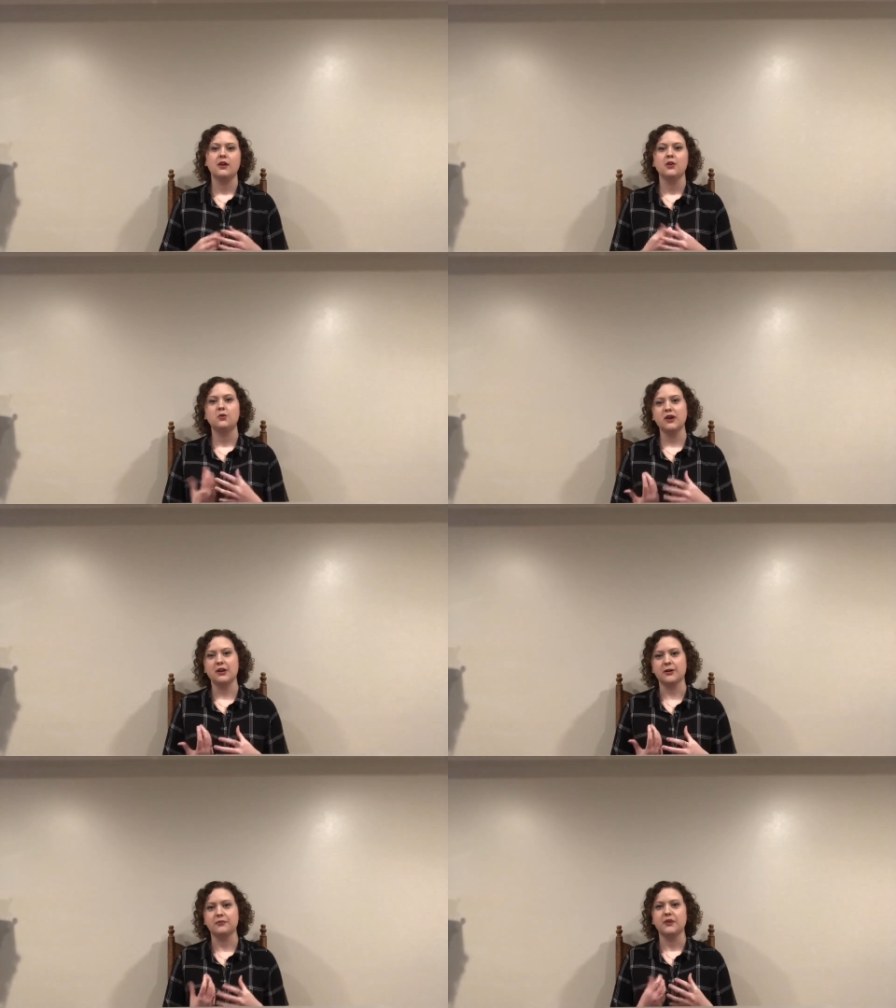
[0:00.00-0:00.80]

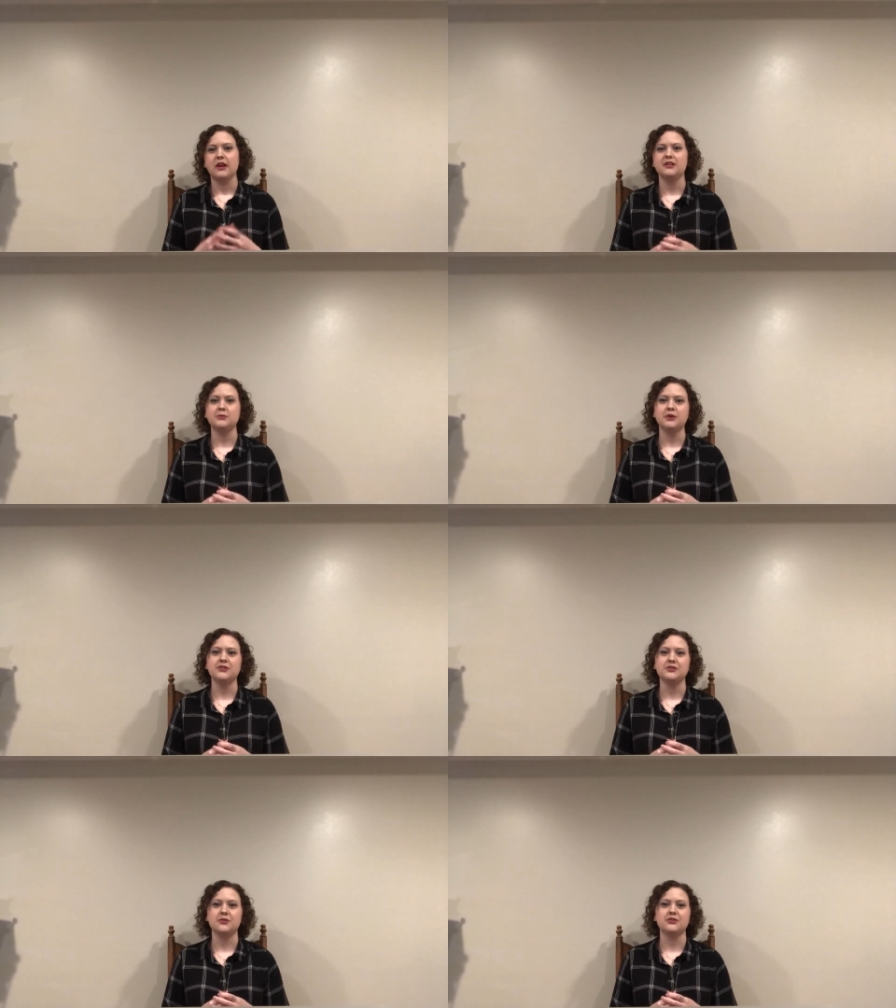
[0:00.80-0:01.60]
Queer is what is
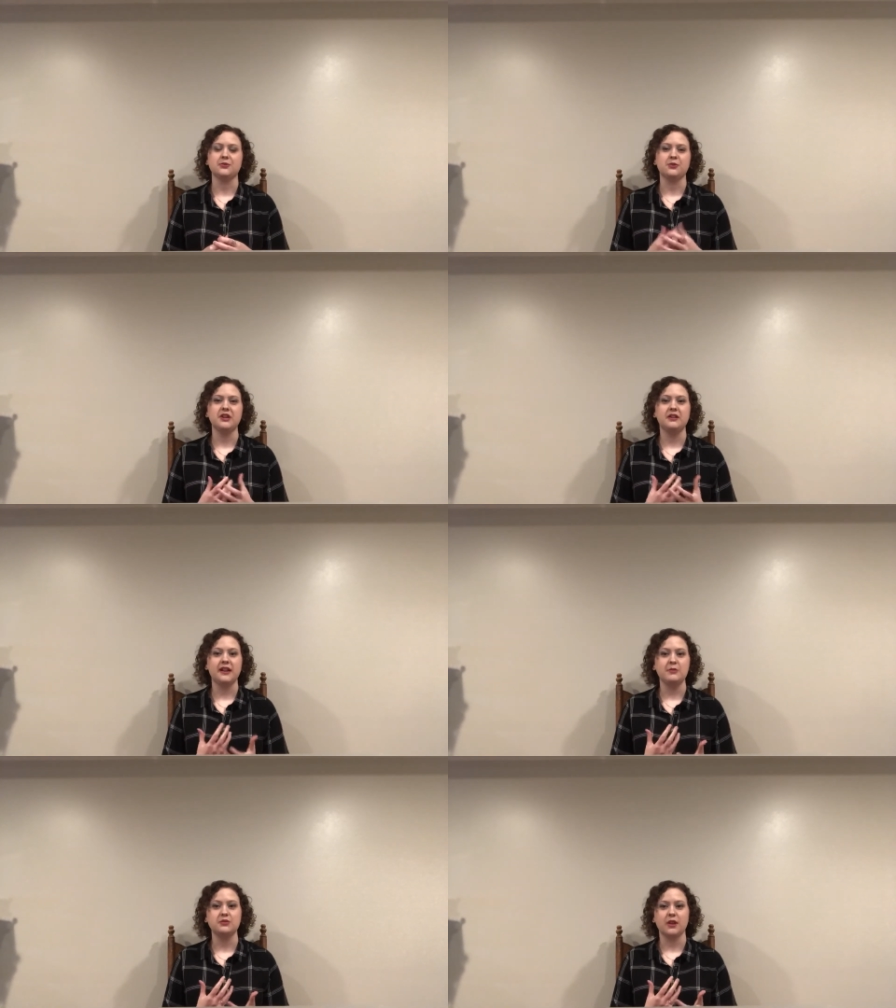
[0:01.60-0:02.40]
known as a
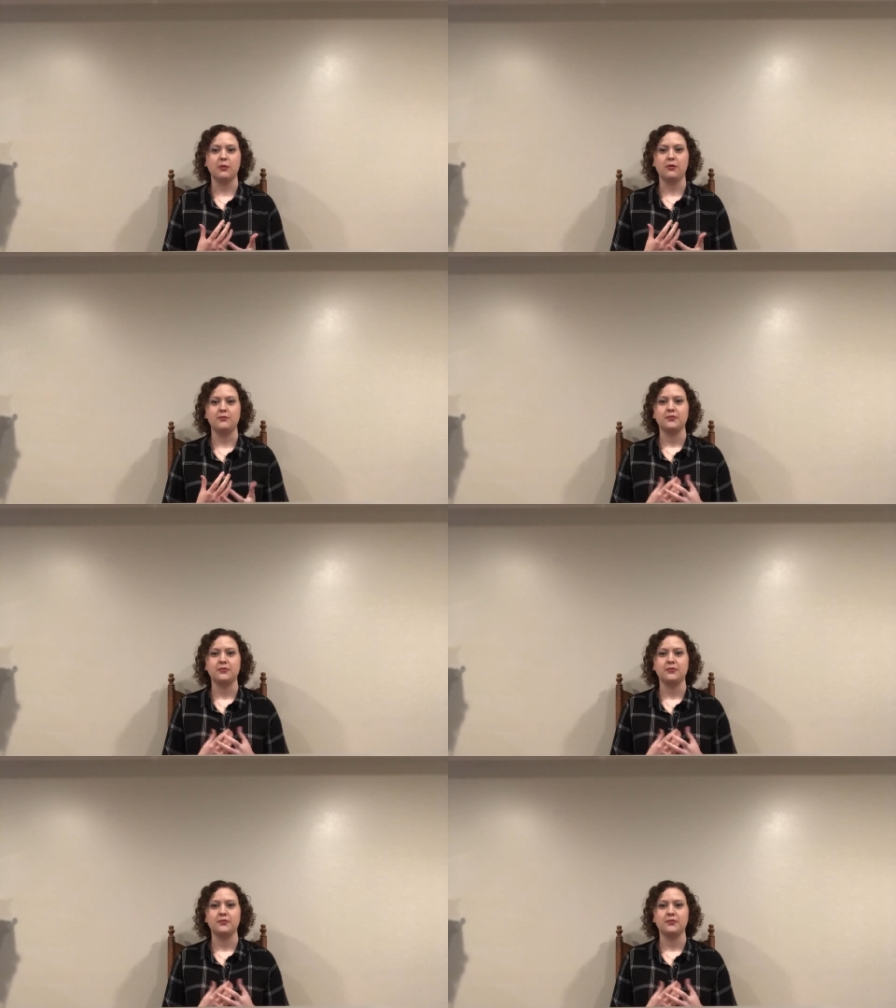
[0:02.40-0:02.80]
reclaimed label,